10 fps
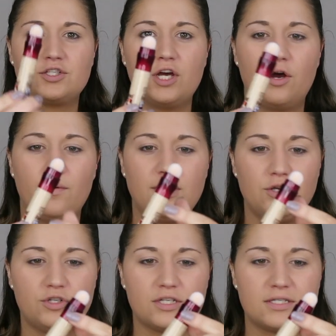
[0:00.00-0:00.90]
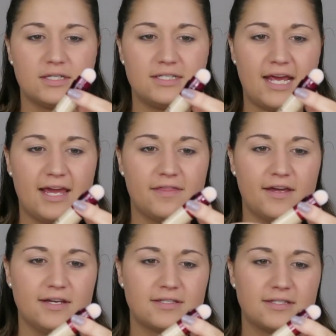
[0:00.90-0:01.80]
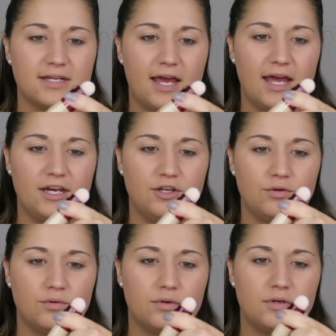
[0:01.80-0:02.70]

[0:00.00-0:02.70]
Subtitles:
So you just take this and you